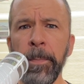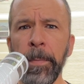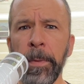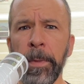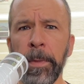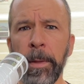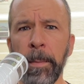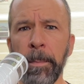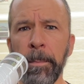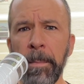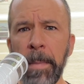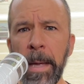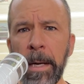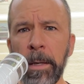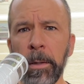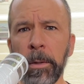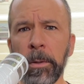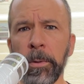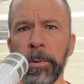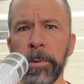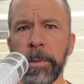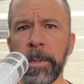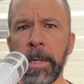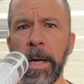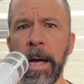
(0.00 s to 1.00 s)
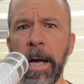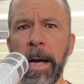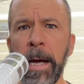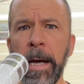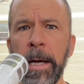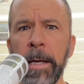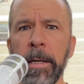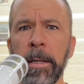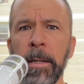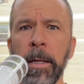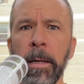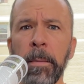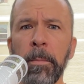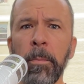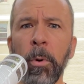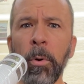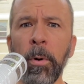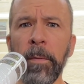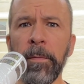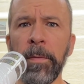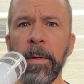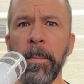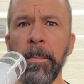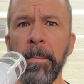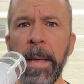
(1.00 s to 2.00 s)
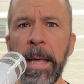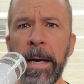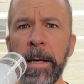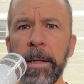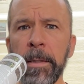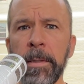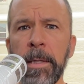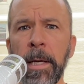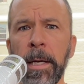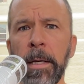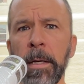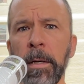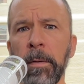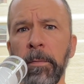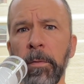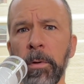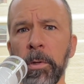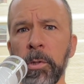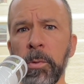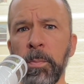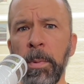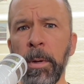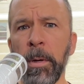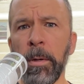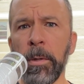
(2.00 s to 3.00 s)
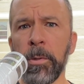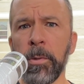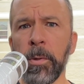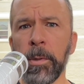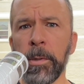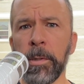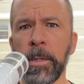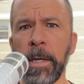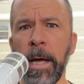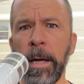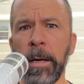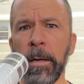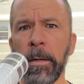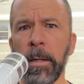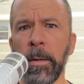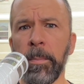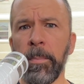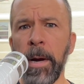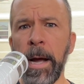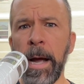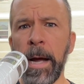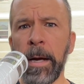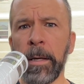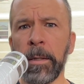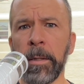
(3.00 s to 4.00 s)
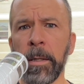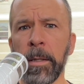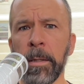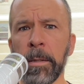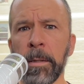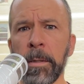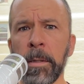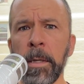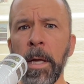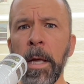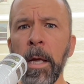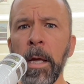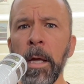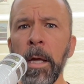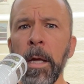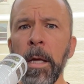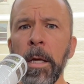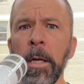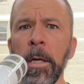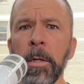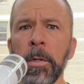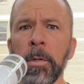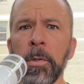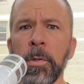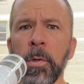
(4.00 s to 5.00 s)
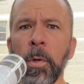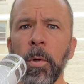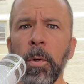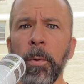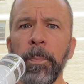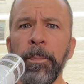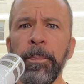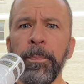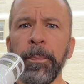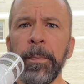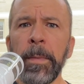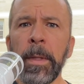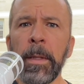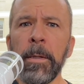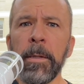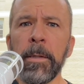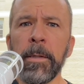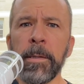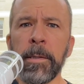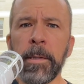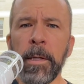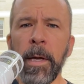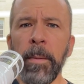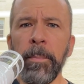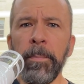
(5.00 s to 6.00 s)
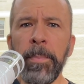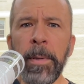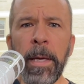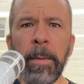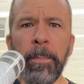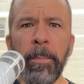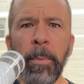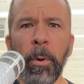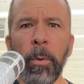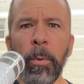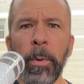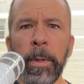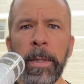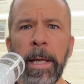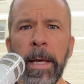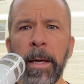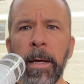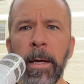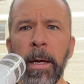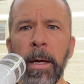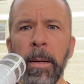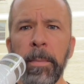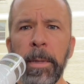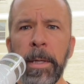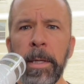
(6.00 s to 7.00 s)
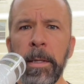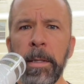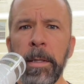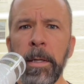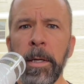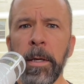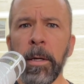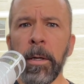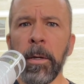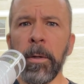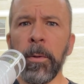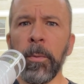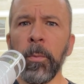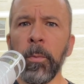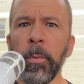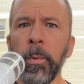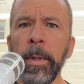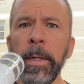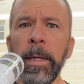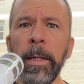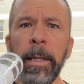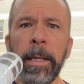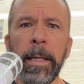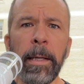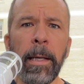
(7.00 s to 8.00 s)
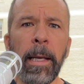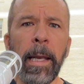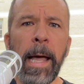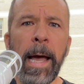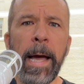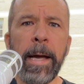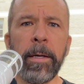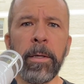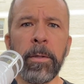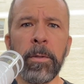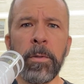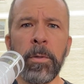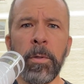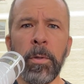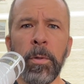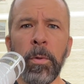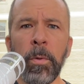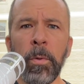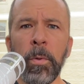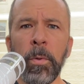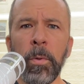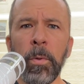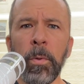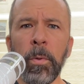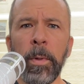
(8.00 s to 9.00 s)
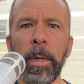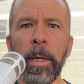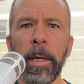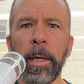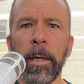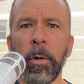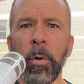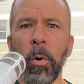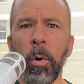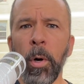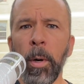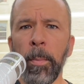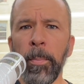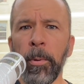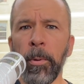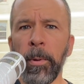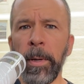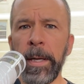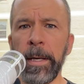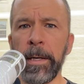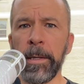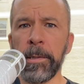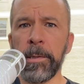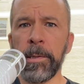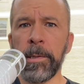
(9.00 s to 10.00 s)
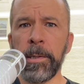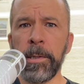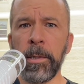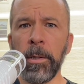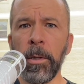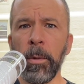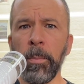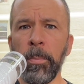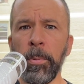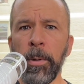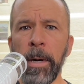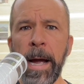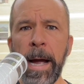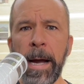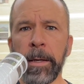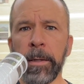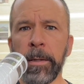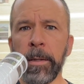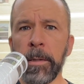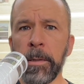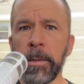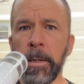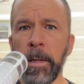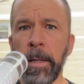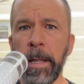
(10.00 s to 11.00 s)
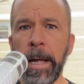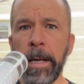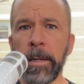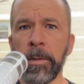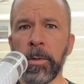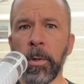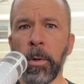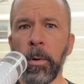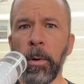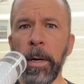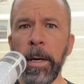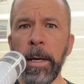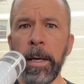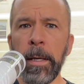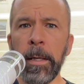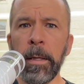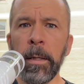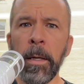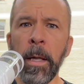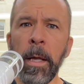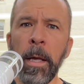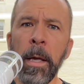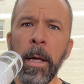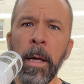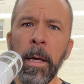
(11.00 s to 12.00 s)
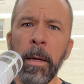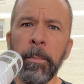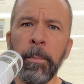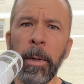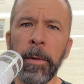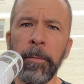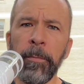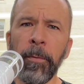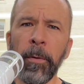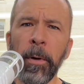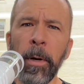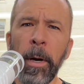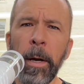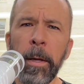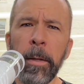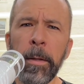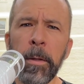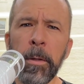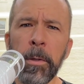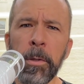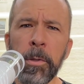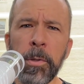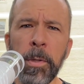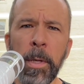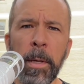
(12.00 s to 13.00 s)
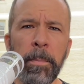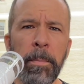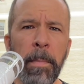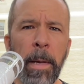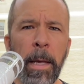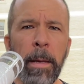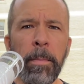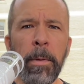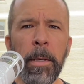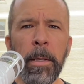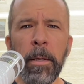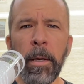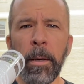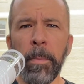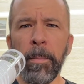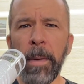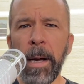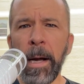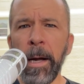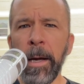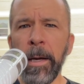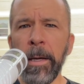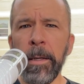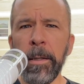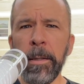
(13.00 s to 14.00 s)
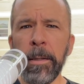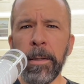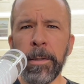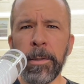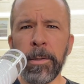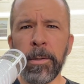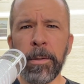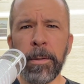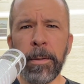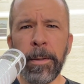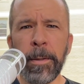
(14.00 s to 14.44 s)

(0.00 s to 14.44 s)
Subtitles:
the medical side, and then more of the meditative or spiritual side of the practice. So some people, when they come in here, really like to incorporate a still practice, and that's great. But for others that maybe their mind is